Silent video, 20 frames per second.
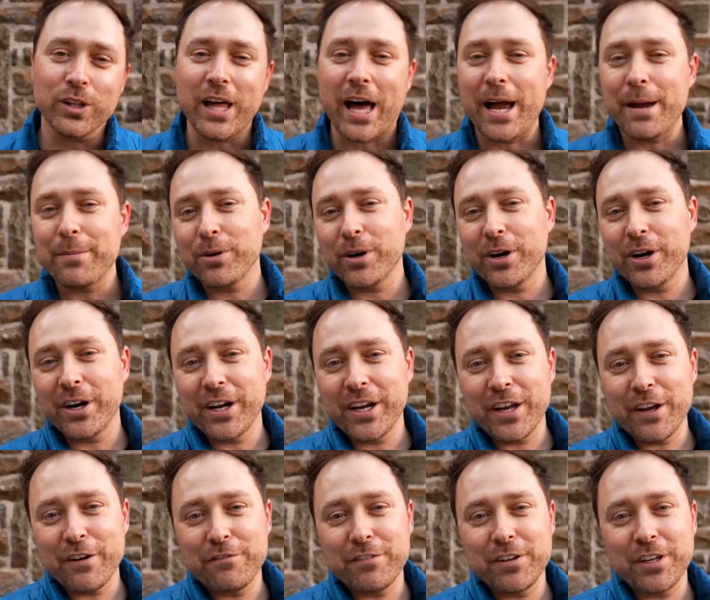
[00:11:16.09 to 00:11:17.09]
library
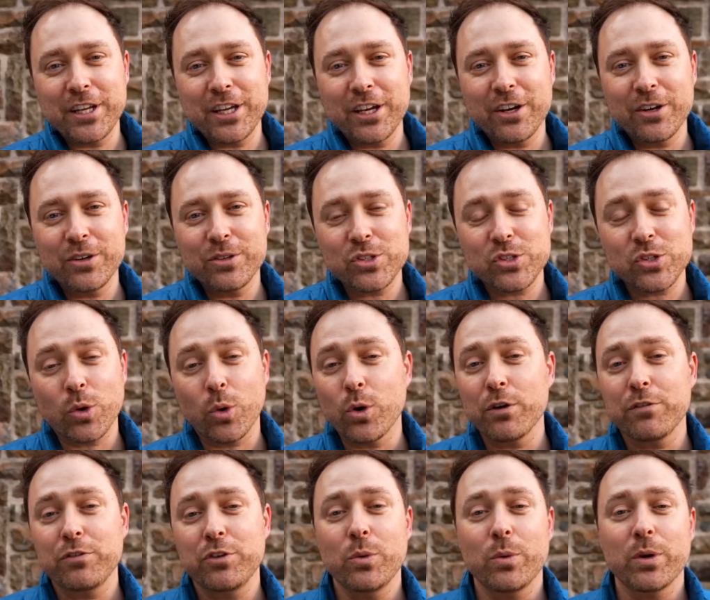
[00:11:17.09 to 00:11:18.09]
of videos,
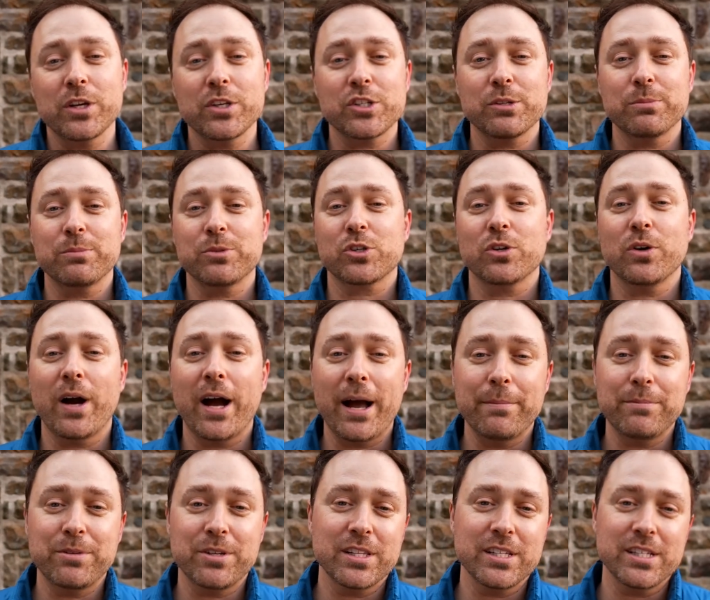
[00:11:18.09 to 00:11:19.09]
or if you want to
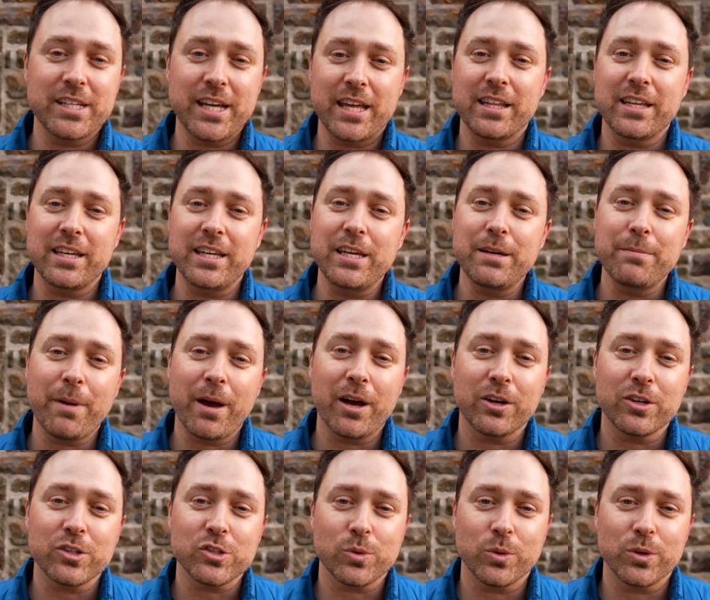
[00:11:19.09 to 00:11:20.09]
subscribe to the daily
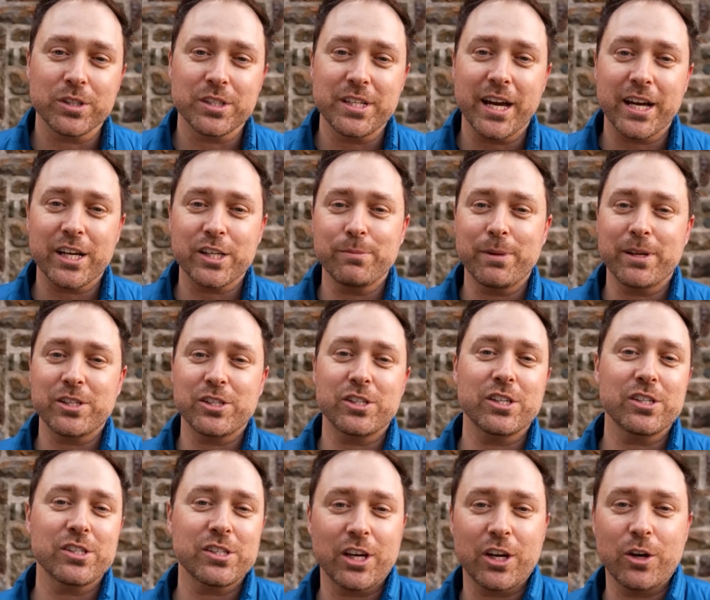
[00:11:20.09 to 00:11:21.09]
emails or text
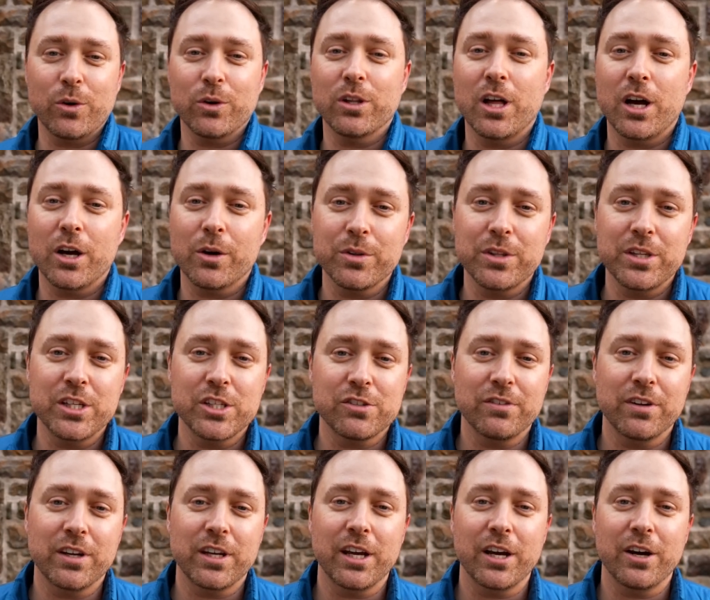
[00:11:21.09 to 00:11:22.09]
messages that go along with each
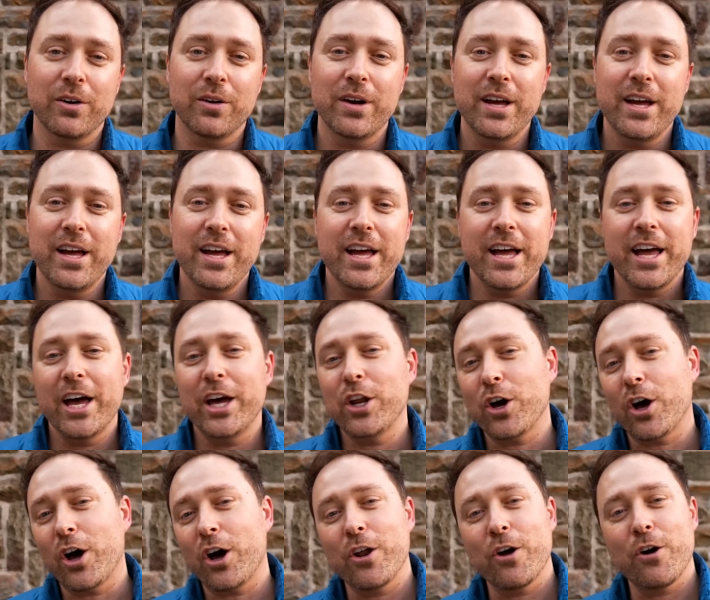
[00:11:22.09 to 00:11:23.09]
video, head
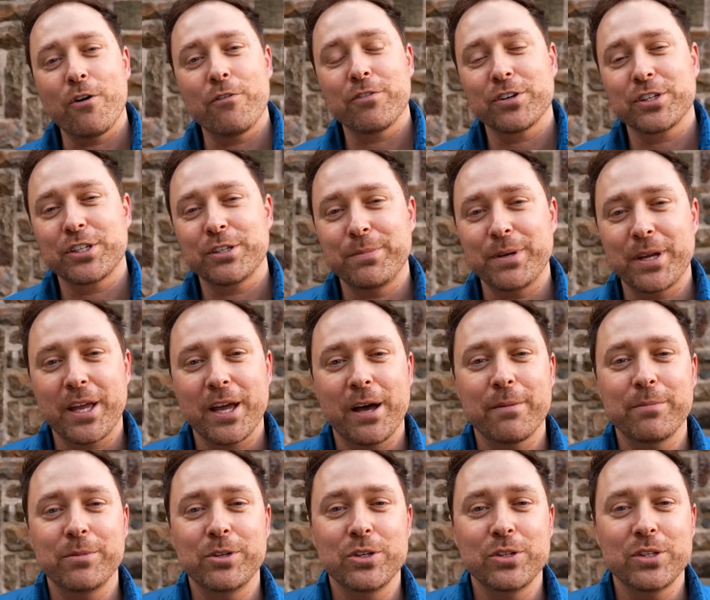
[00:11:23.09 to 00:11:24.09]
on over to
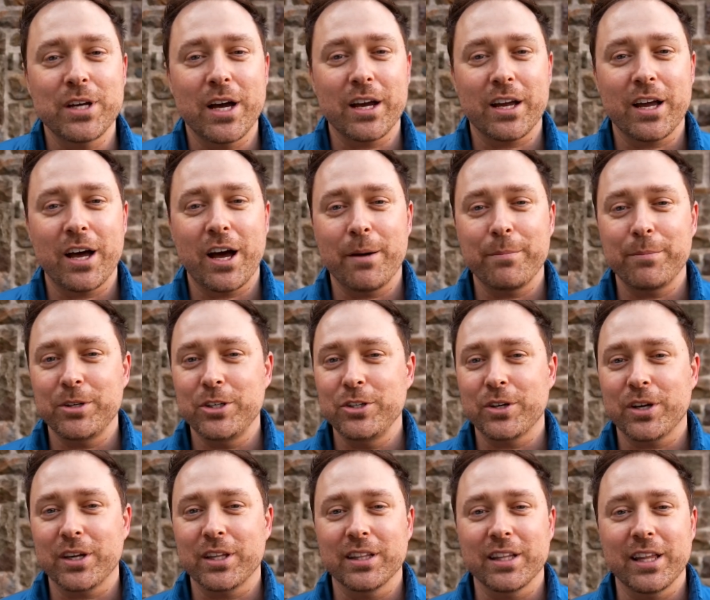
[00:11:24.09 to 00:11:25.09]
becomenew.com and
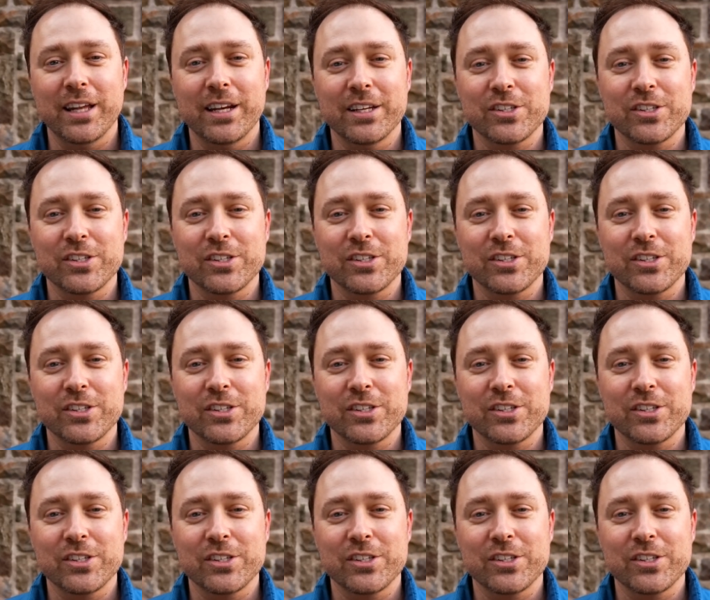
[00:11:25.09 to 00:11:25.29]
you can let